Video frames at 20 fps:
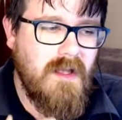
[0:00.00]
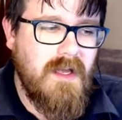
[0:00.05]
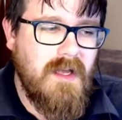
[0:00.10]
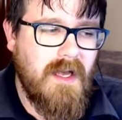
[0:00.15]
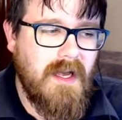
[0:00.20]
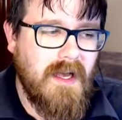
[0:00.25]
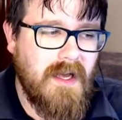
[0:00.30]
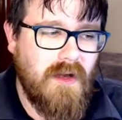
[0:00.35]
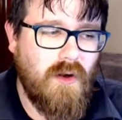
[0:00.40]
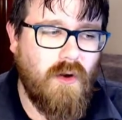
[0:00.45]

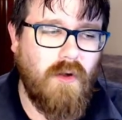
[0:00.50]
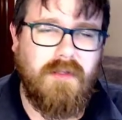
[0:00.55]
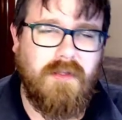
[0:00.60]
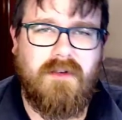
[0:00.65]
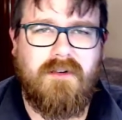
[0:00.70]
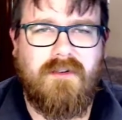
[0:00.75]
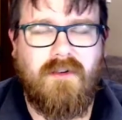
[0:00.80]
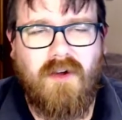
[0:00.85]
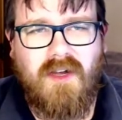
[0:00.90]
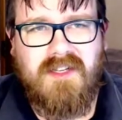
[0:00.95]
uh, on
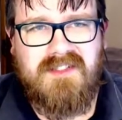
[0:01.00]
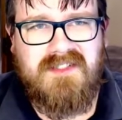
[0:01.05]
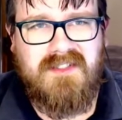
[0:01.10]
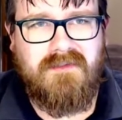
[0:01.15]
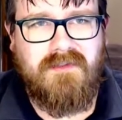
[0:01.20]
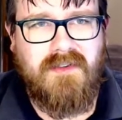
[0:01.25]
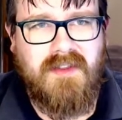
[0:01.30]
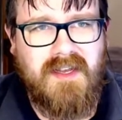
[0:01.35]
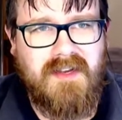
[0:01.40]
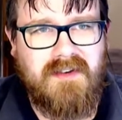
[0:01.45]
the horizon
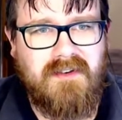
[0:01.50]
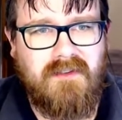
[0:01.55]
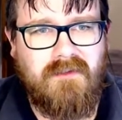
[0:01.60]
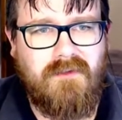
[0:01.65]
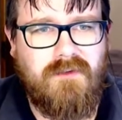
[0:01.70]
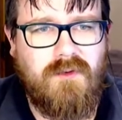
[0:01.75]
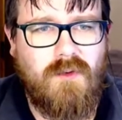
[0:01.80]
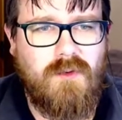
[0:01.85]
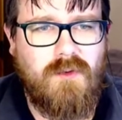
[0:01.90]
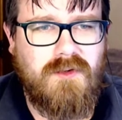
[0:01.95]
for that,
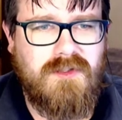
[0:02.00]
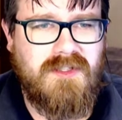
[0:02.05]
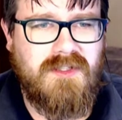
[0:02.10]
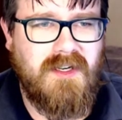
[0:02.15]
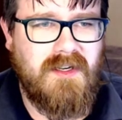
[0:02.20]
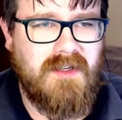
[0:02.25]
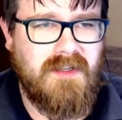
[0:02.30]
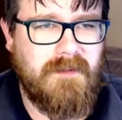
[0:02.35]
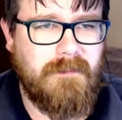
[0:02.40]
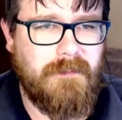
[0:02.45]

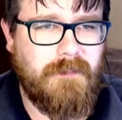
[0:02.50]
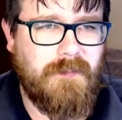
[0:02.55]
unfortunately.